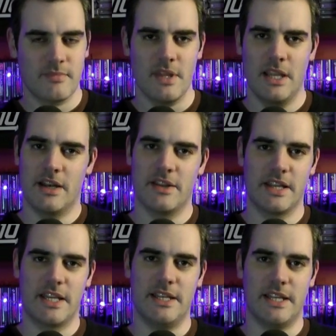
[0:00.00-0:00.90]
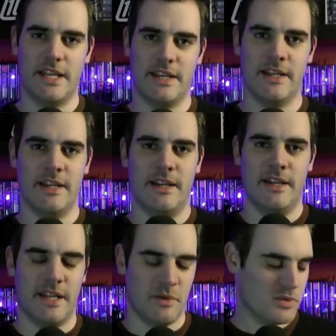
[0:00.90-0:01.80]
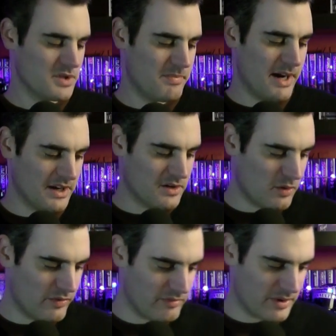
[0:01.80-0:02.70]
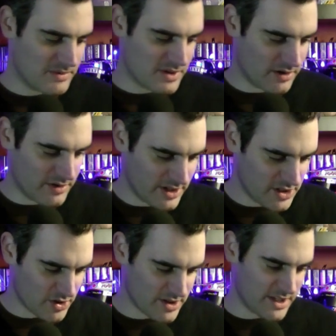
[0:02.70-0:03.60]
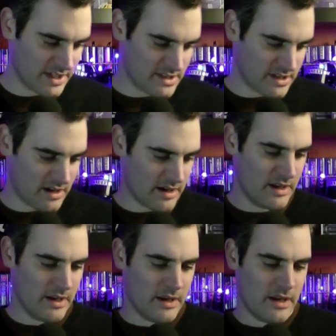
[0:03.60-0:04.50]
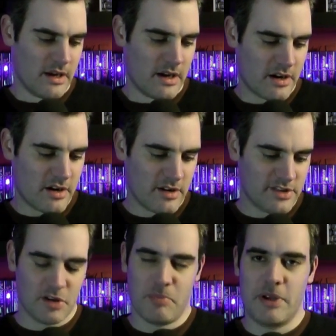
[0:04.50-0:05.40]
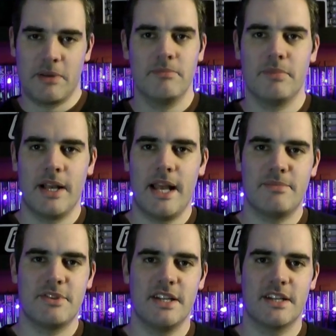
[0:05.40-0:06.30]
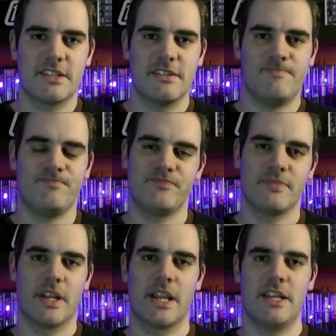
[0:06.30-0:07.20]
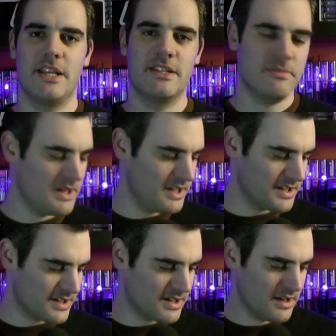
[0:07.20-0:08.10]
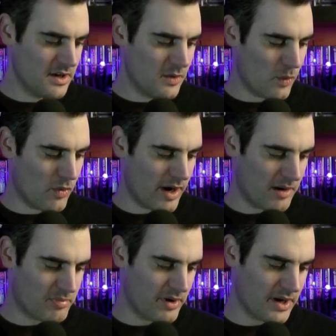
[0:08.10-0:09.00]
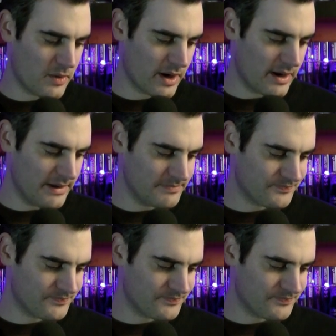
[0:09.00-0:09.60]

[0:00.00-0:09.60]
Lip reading: And I think in the end, it was a bad call from them. So an interesting start. Cars stopping by lap 6. Again, the intermediates wore out pretty quickly.